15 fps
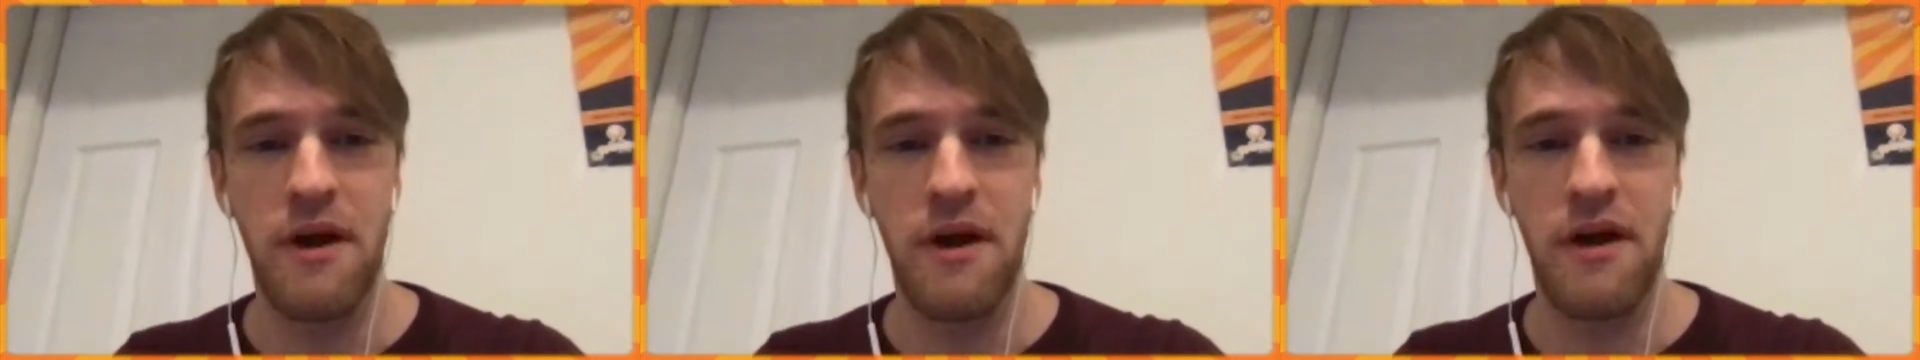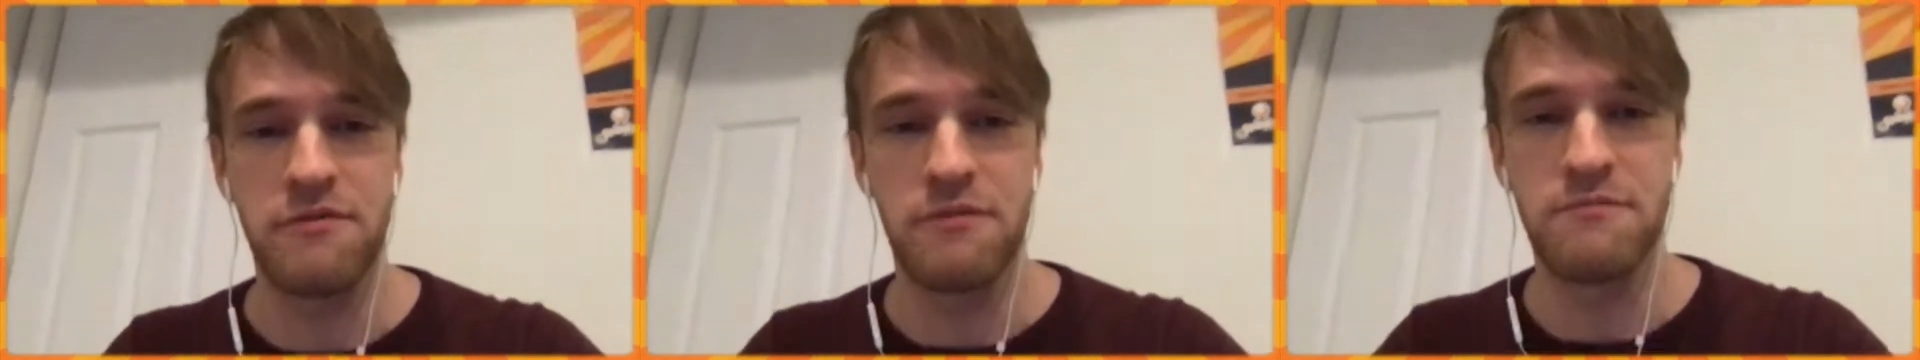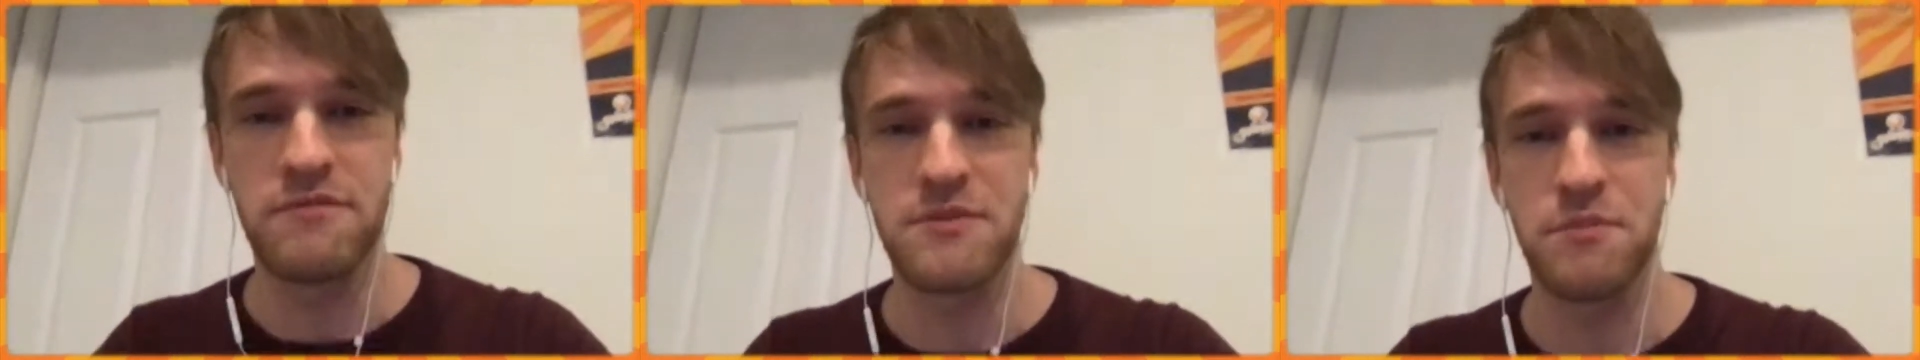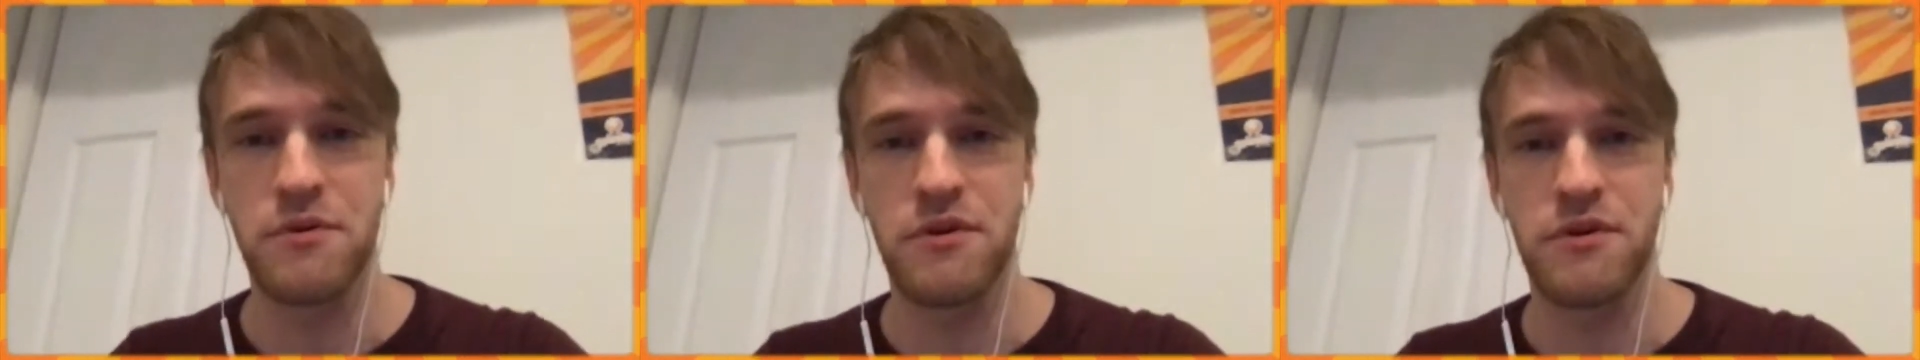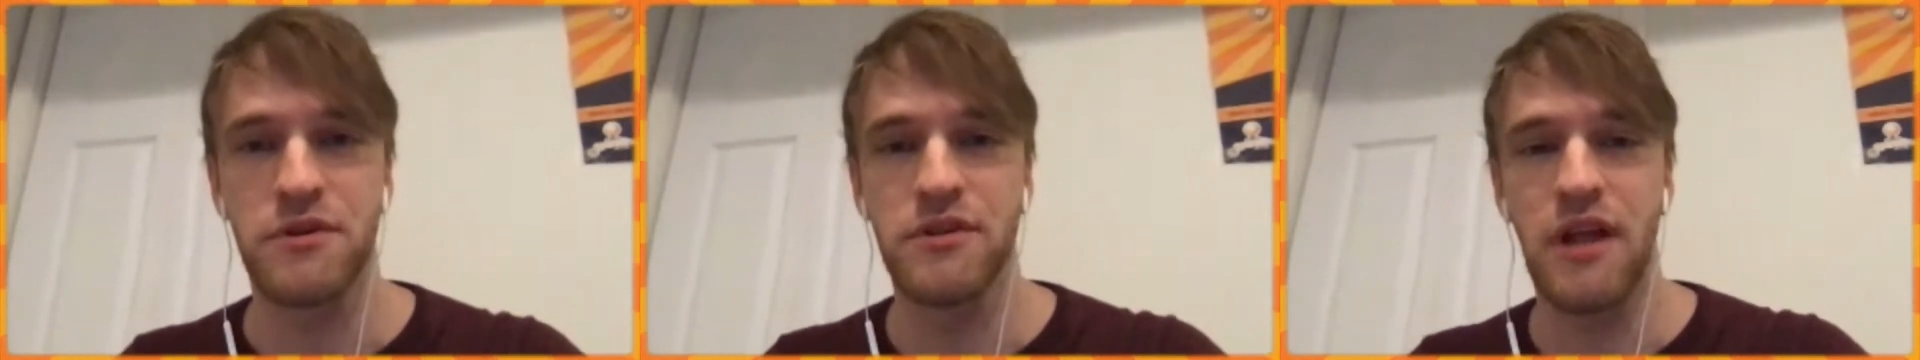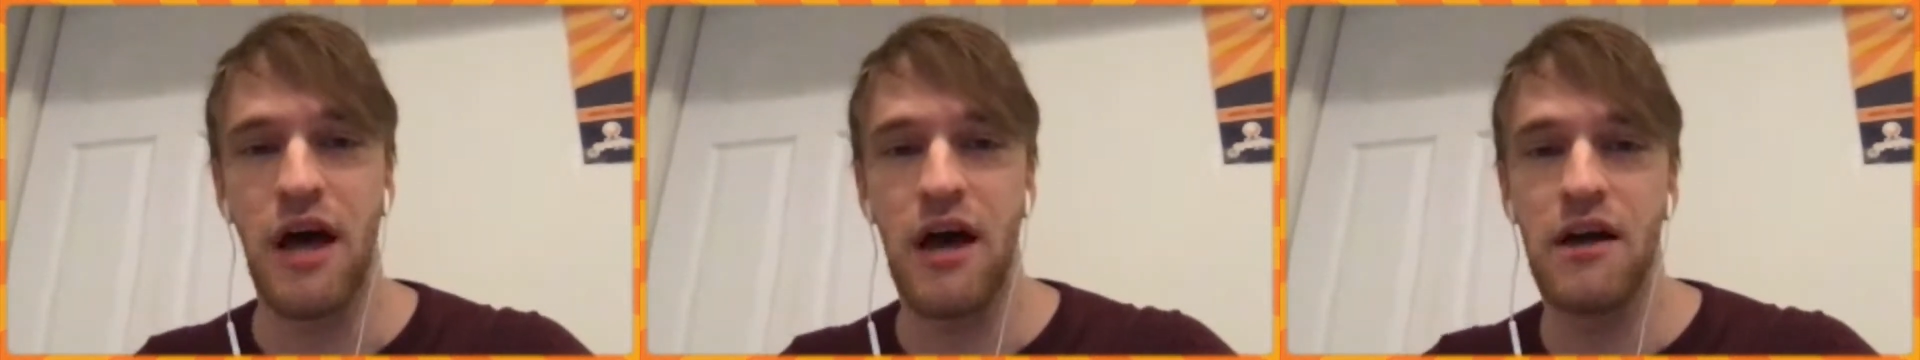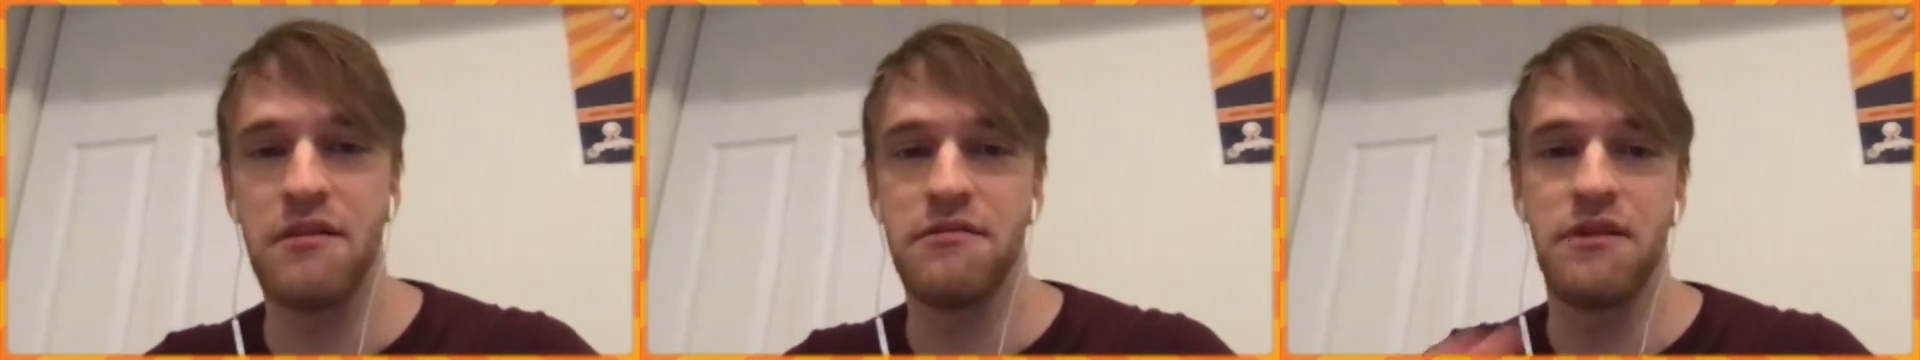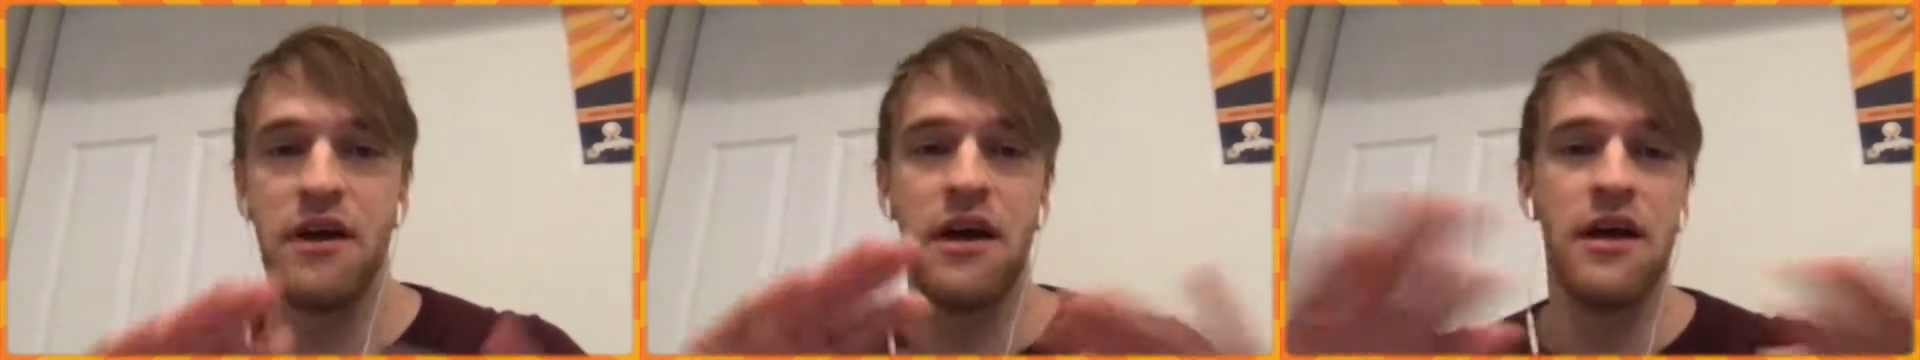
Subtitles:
for Sporcle Live.